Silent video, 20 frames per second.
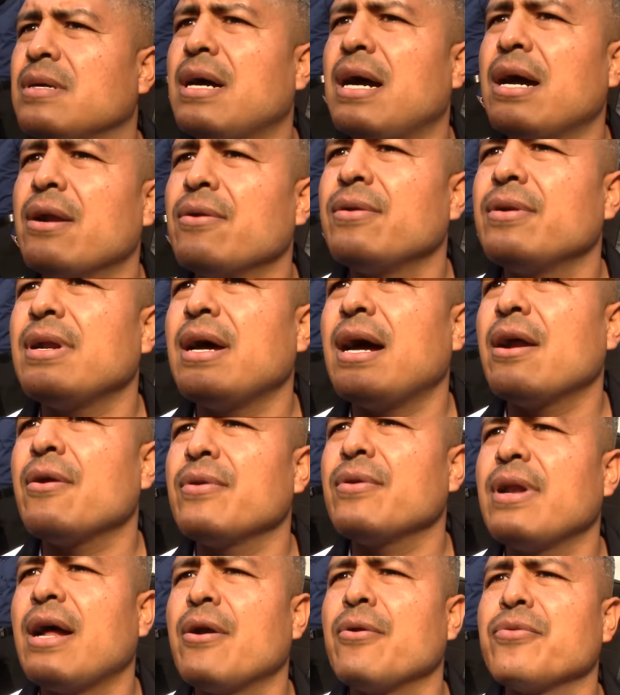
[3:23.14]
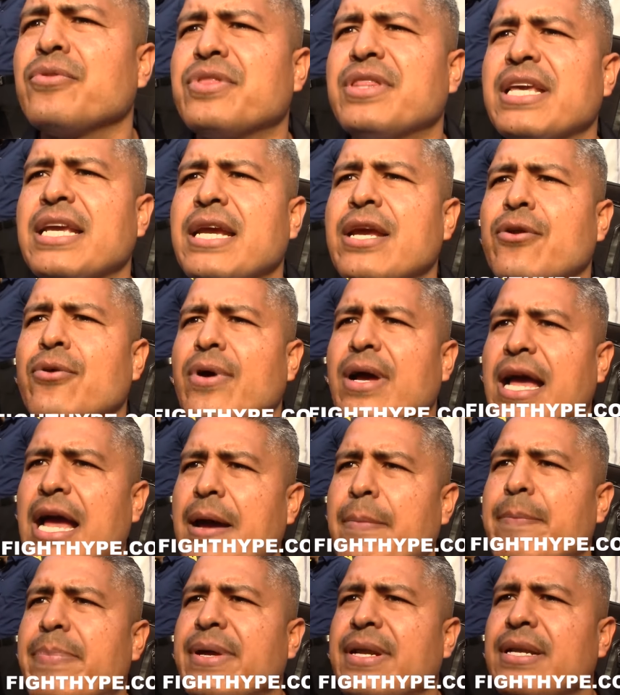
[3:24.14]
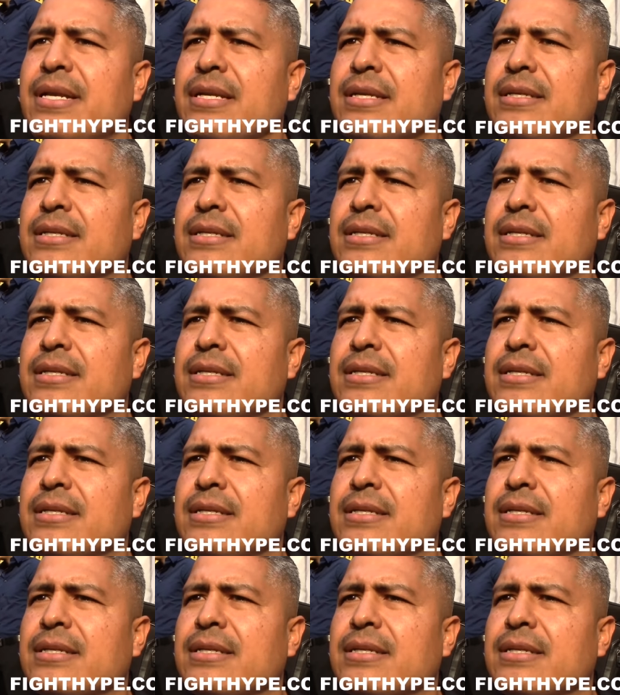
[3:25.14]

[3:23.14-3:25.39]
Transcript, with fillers: I don't, I don't, I don't think it'll happen,